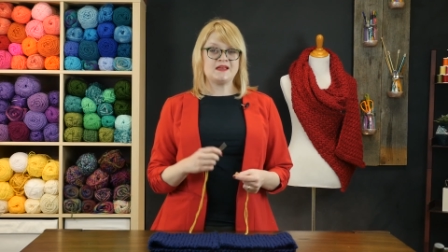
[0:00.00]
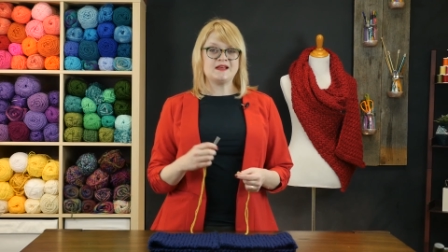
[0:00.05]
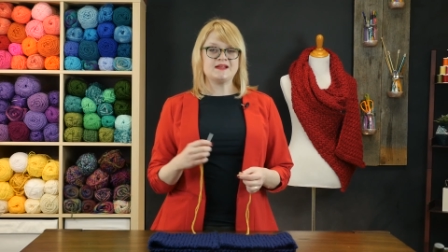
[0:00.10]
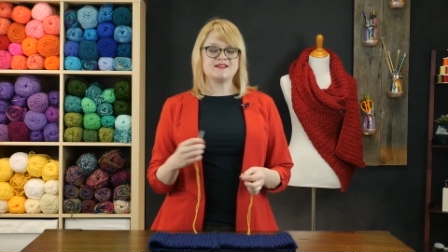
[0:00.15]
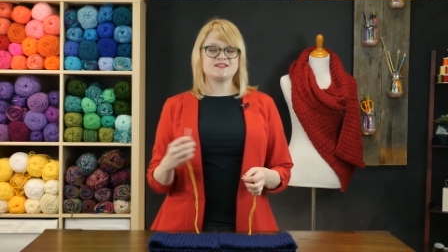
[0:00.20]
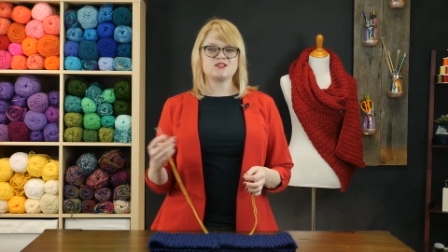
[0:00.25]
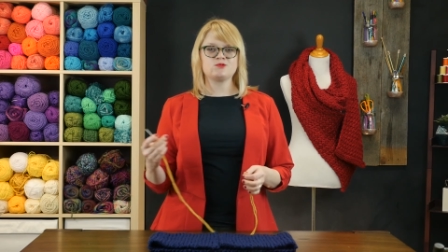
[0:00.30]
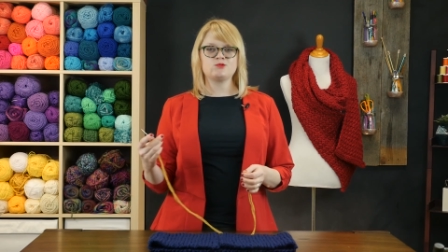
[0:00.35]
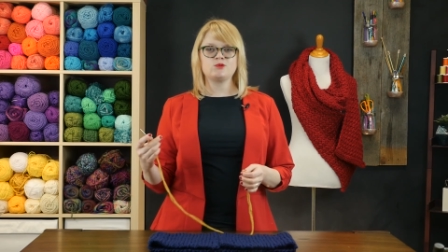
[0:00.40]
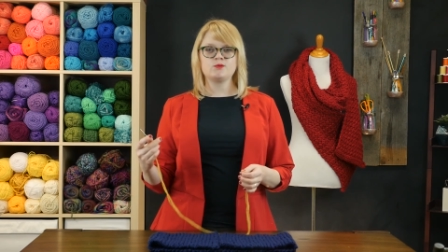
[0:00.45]

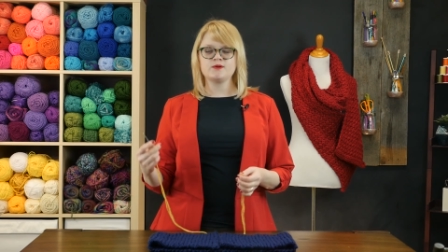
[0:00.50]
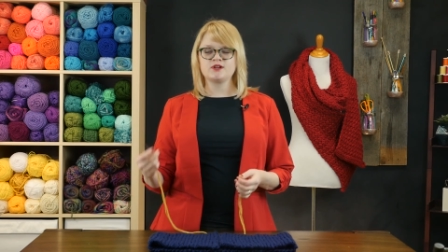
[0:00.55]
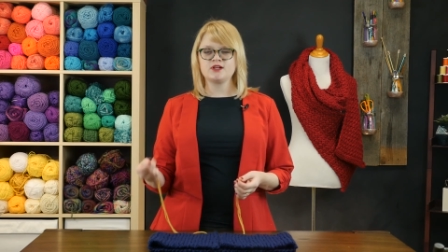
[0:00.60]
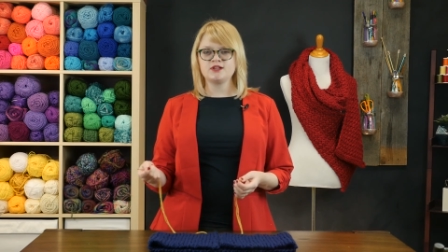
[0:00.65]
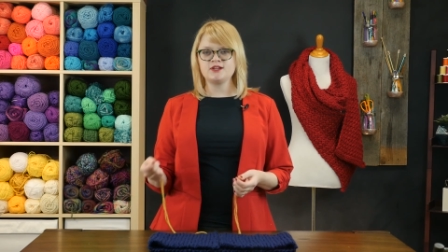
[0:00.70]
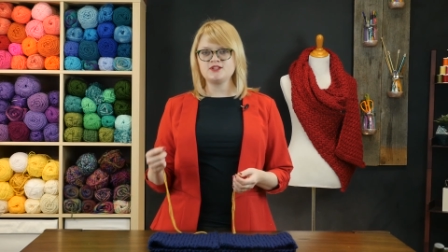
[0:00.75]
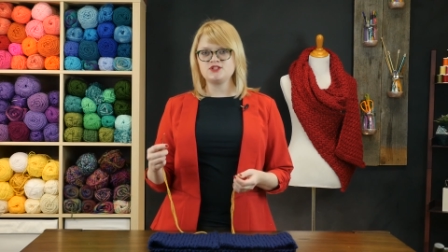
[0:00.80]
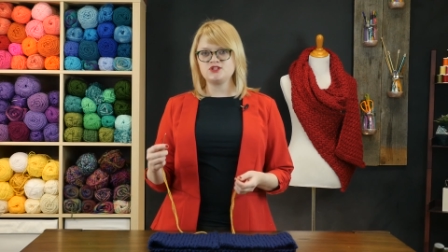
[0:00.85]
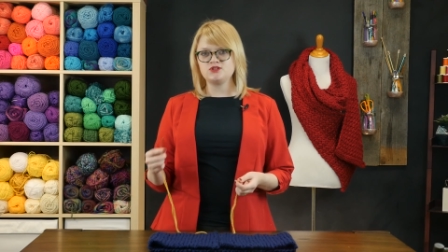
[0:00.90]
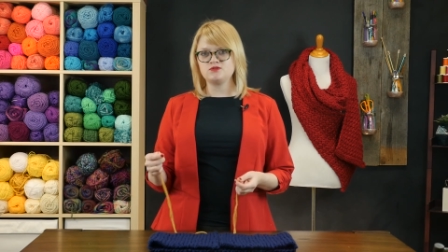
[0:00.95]
And so what we're going
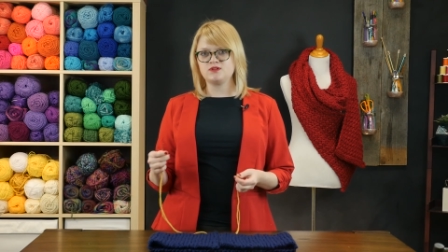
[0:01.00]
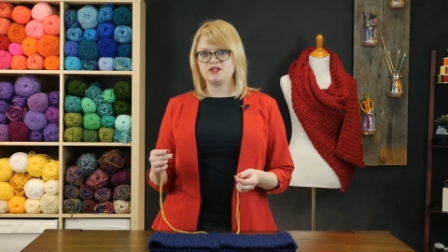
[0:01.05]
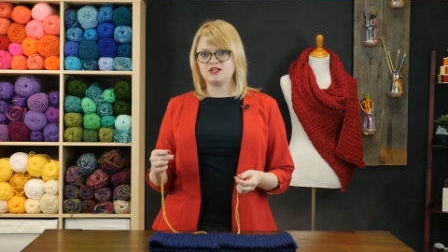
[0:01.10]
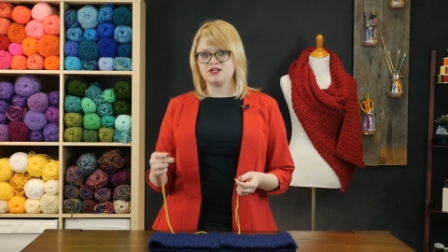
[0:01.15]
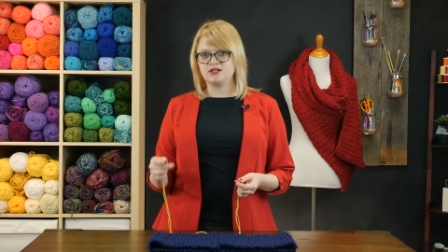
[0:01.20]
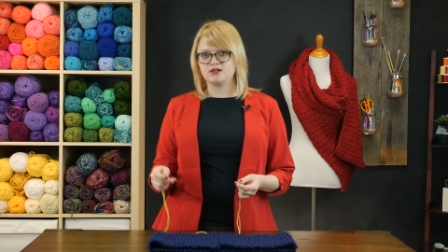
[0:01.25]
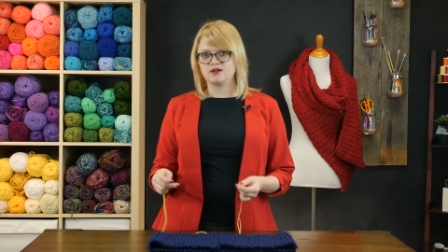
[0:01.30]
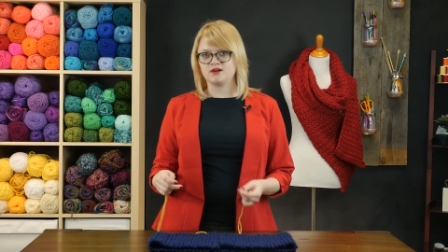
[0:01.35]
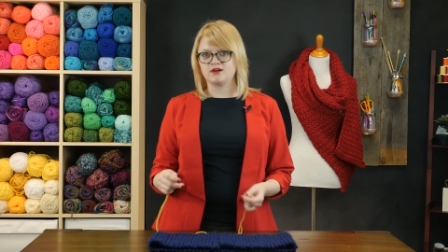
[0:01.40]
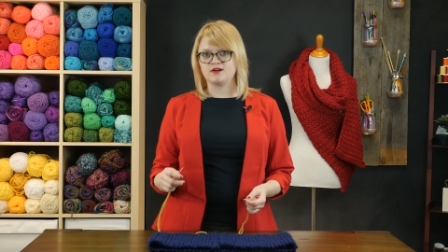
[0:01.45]
to do
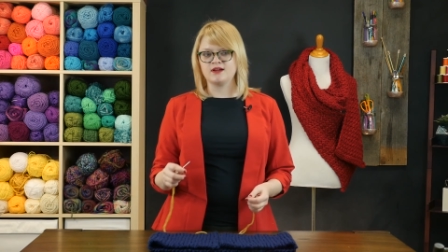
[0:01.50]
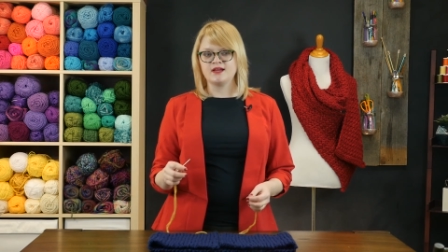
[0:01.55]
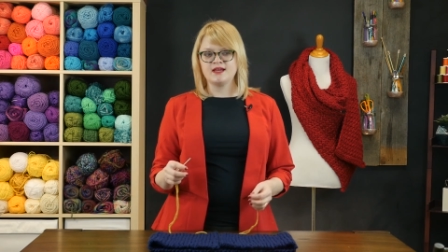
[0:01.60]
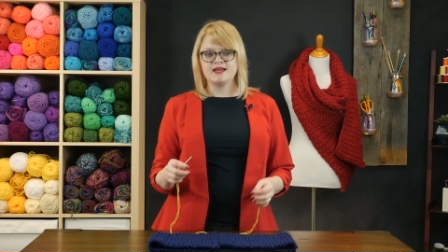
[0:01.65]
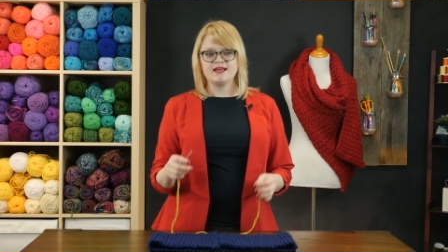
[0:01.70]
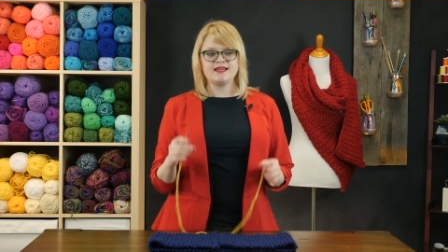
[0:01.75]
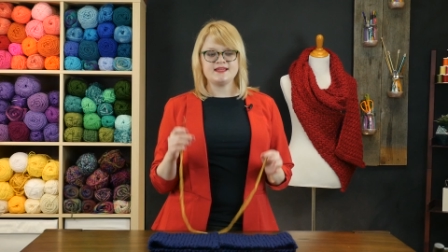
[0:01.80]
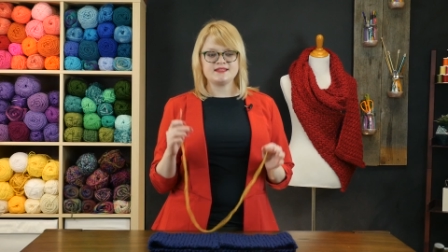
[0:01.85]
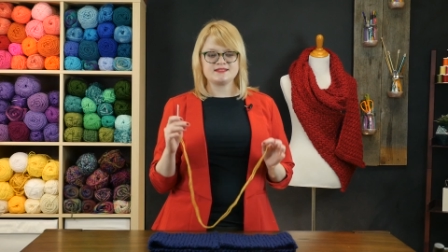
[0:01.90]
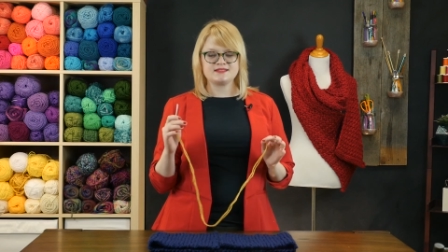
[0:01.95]
here
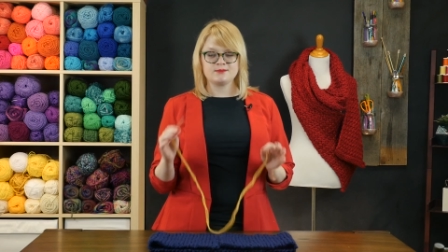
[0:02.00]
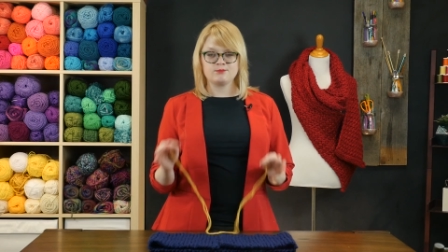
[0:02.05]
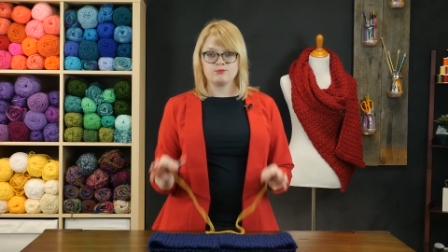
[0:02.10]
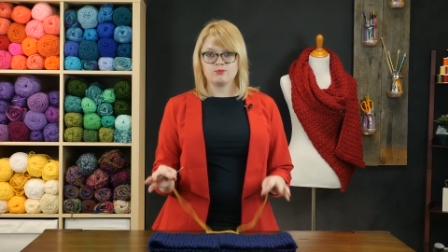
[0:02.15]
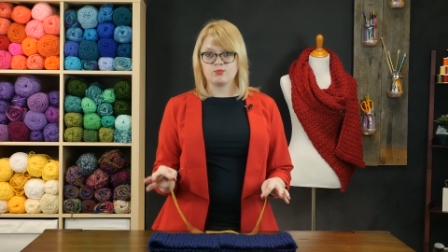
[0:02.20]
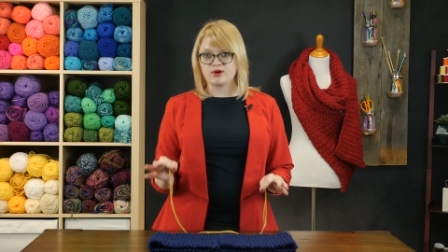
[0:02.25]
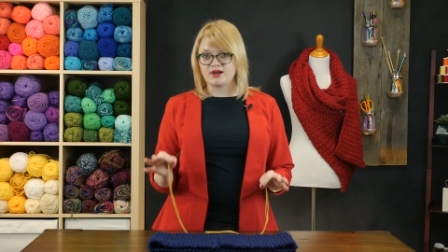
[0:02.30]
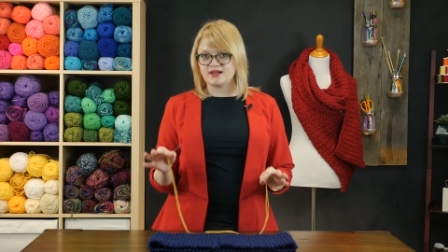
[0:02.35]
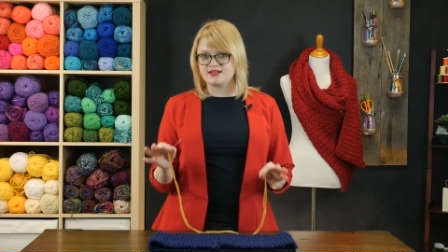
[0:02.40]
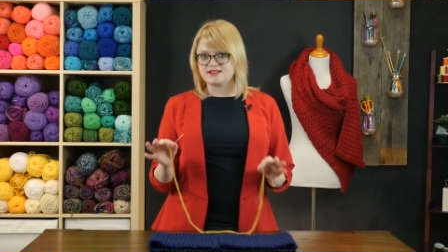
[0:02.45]
is
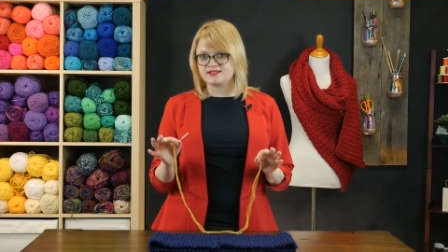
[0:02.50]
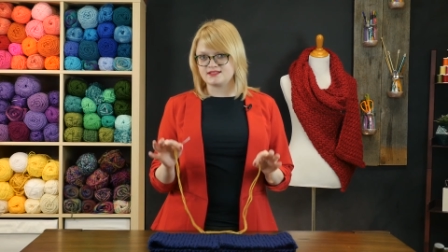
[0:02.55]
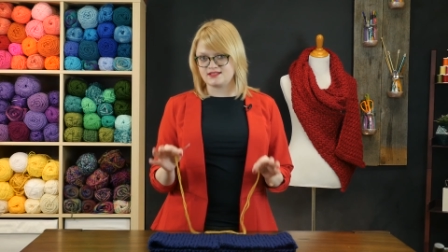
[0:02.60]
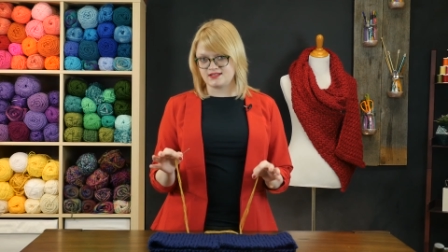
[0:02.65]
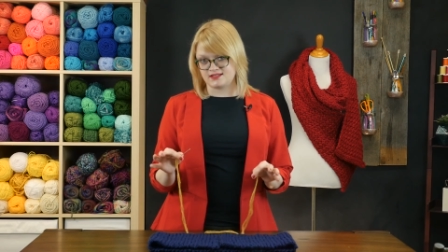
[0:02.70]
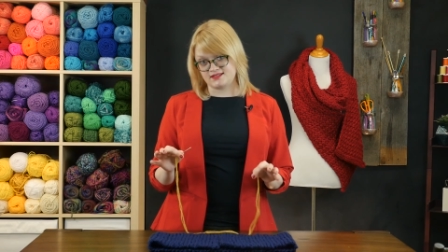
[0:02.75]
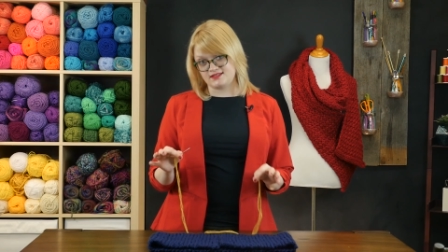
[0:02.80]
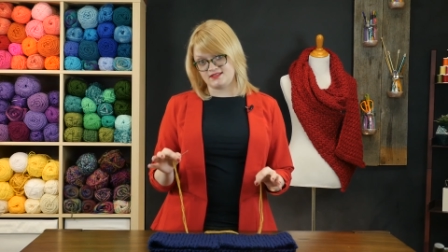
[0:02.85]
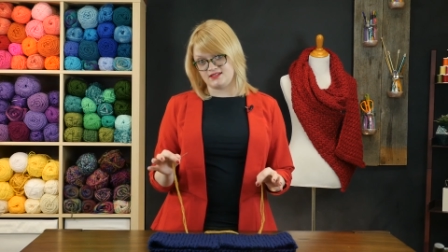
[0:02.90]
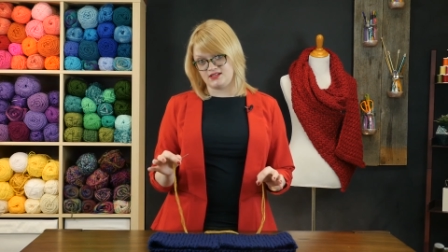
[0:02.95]
embrace
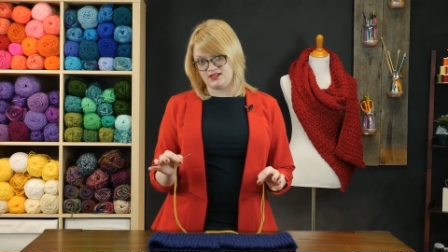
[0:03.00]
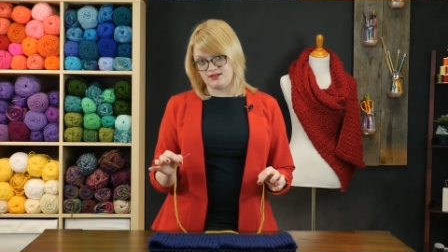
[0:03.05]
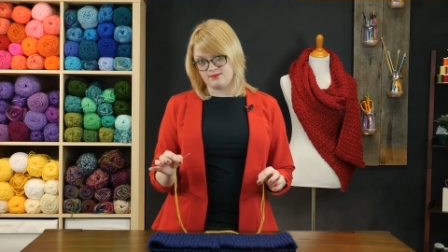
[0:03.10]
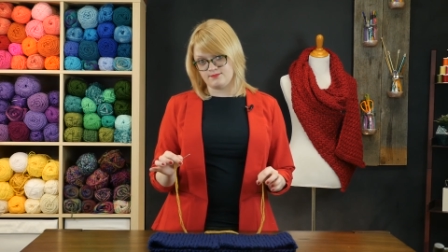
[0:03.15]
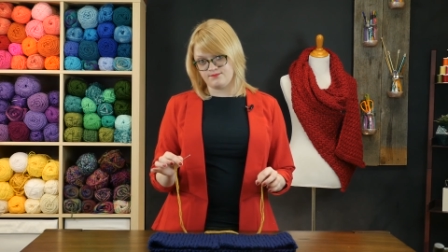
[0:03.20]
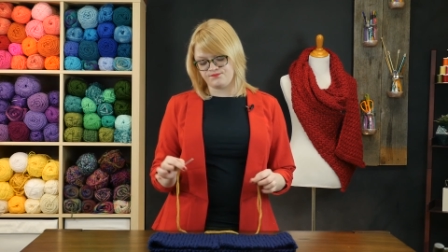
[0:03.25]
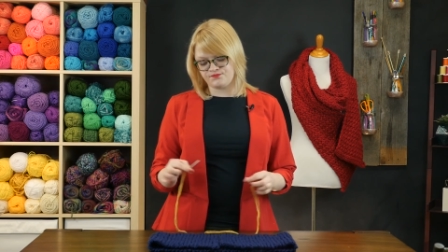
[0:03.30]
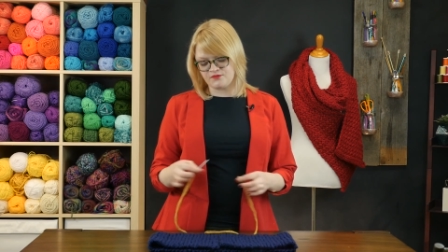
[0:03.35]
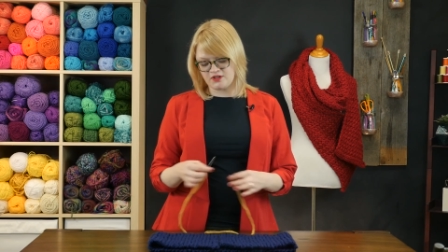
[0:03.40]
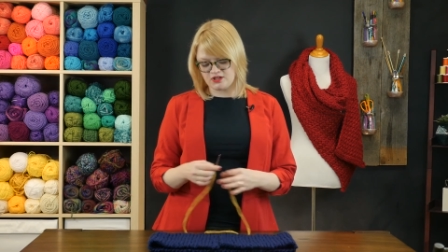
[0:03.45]
the
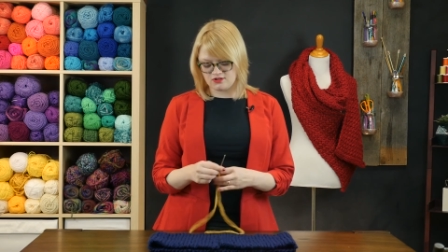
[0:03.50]
seam.